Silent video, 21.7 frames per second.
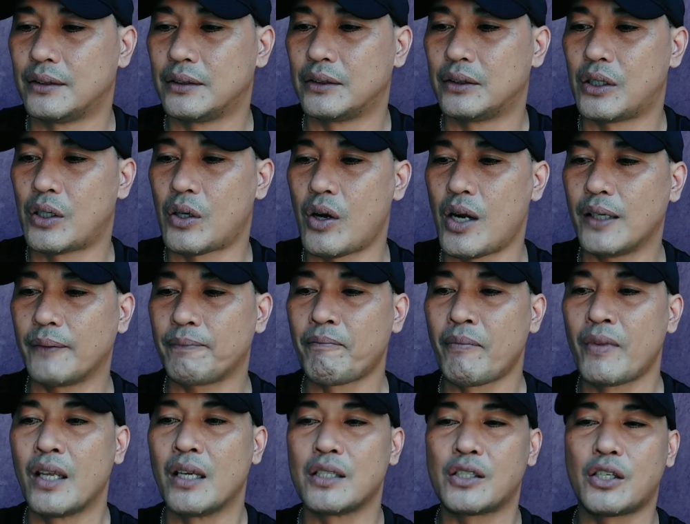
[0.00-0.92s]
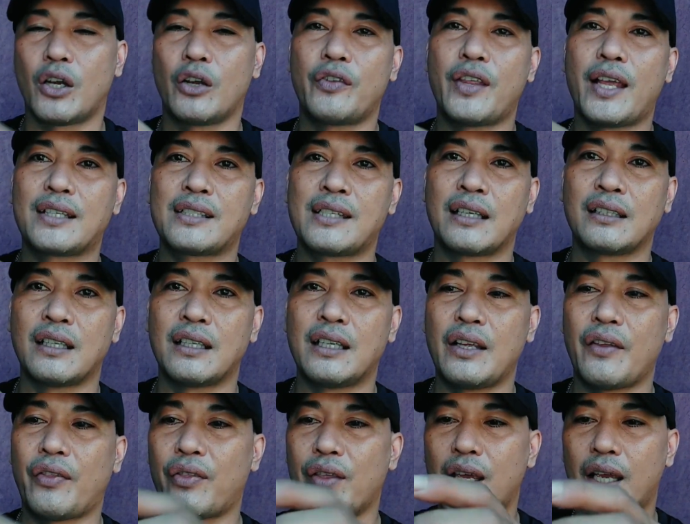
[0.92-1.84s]
All right, so that's
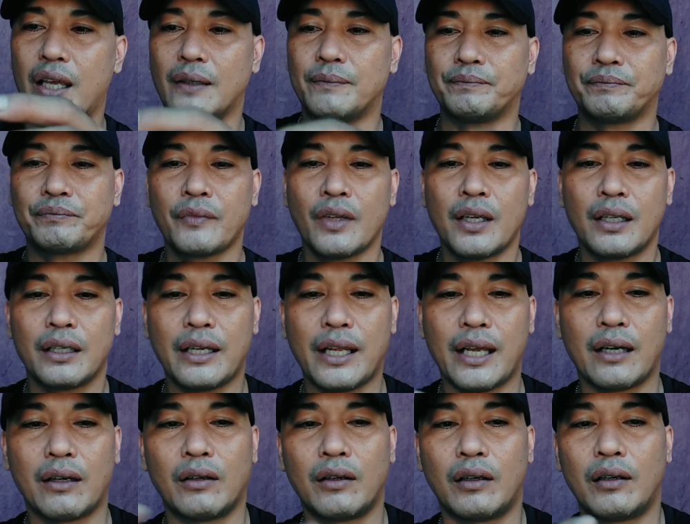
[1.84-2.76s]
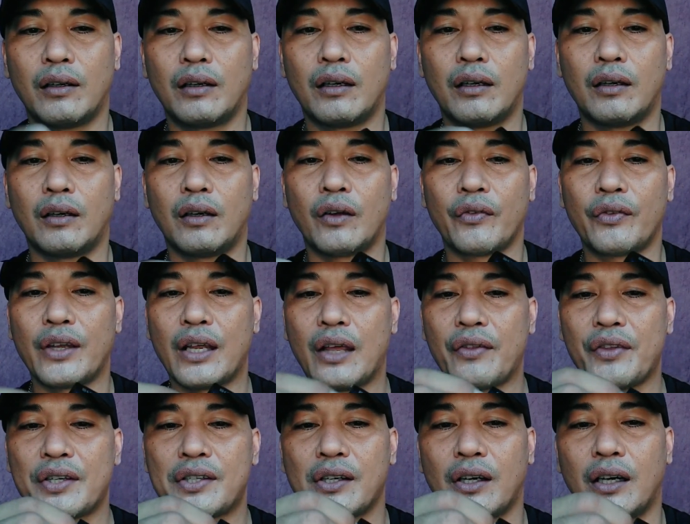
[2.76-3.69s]
underneath there. Now, on the
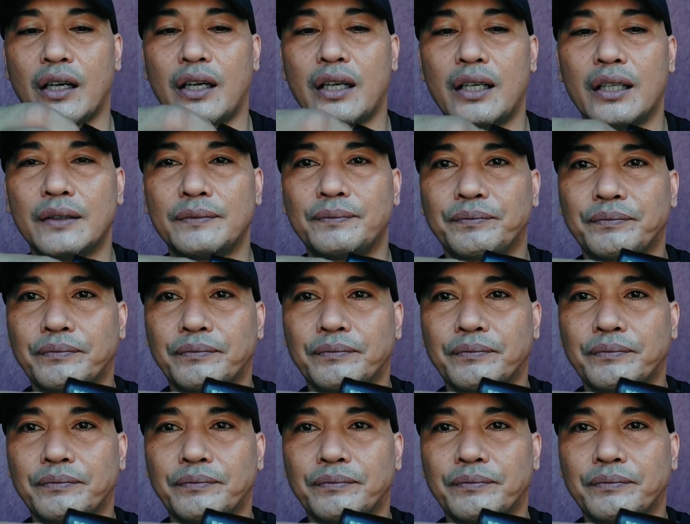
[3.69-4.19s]
other side here,